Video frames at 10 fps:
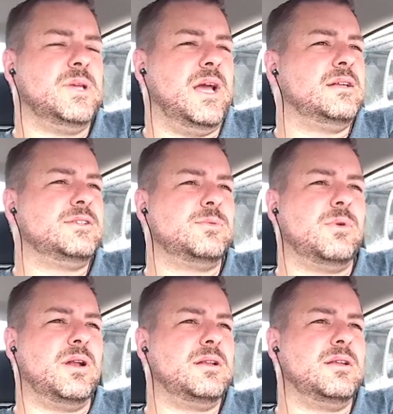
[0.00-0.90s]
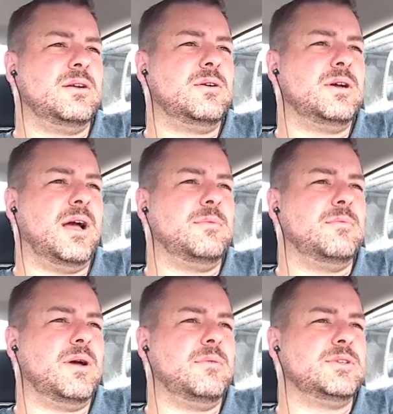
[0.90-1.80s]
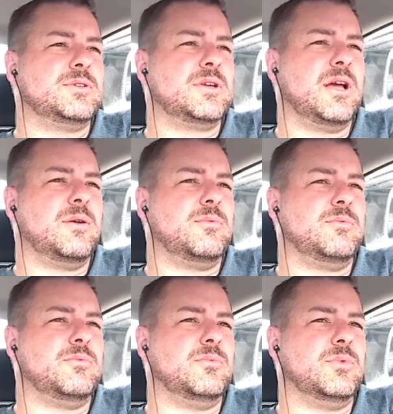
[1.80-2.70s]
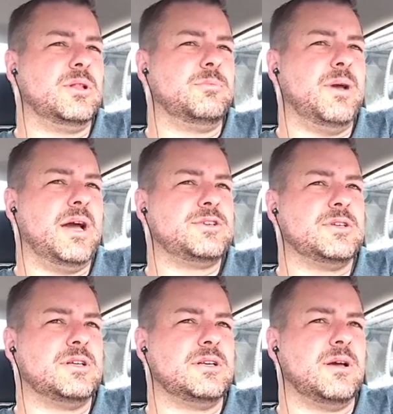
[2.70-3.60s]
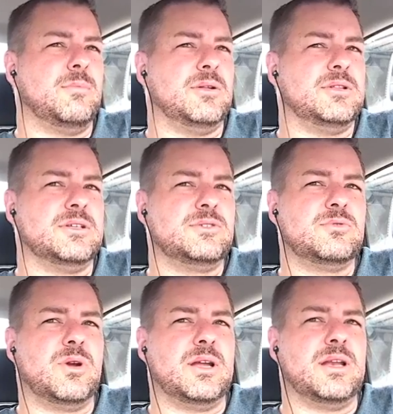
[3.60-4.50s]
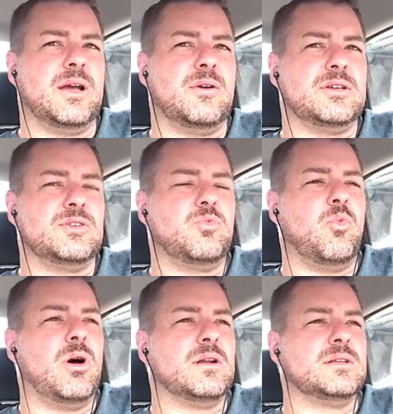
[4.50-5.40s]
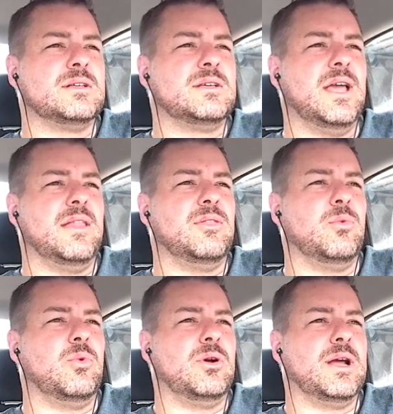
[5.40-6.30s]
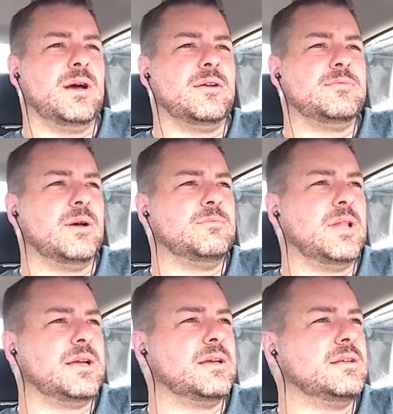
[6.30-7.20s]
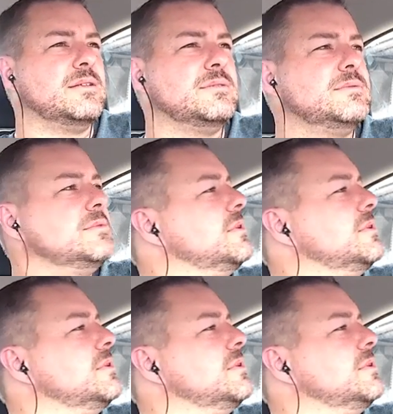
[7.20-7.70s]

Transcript: Yeah, I just wanted, I'm just kind of really passionate about this right now, and I just wanted to get the word out. I'm like a